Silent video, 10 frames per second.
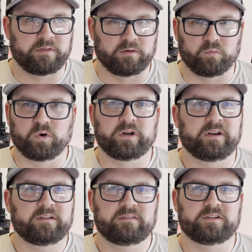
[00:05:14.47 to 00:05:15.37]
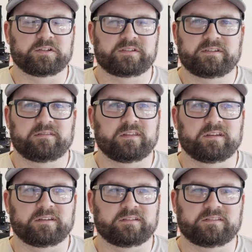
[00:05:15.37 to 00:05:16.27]
the wood, just
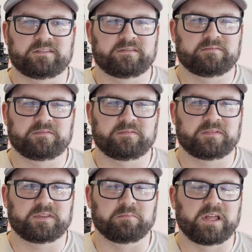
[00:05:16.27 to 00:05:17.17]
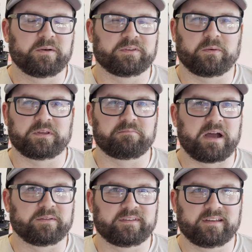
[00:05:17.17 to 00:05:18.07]
the blade was always
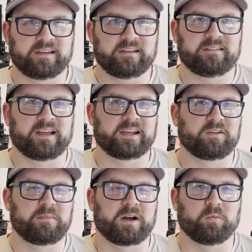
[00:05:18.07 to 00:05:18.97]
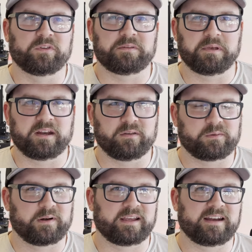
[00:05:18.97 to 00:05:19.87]
bouncing, like no matter what speed I
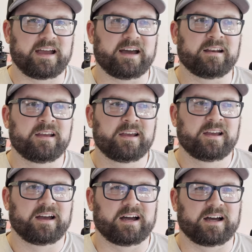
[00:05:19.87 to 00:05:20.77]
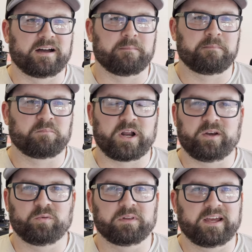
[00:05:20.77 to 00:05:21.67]
was running it at. Brand
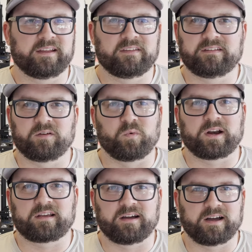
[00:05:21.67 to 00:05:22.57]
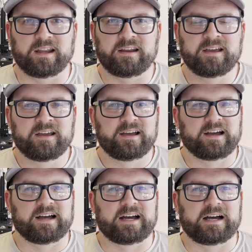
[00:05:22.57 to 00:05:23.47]
new blades, didn't want to cut.
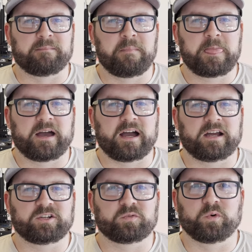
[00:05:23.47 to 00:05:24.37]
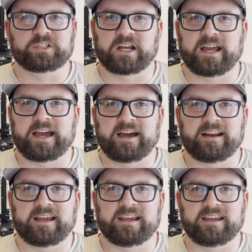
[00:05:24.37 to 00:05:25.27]
I just wish I
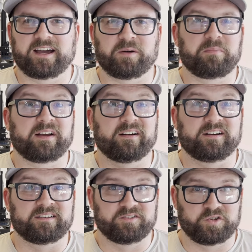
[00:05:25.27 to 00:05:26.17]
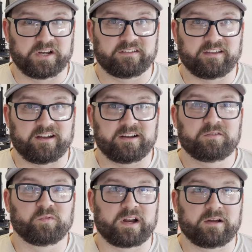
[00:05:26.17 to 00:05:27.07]
had a better jigsaw
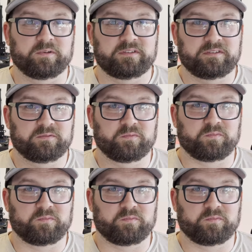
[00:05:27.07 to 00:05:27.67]
when I was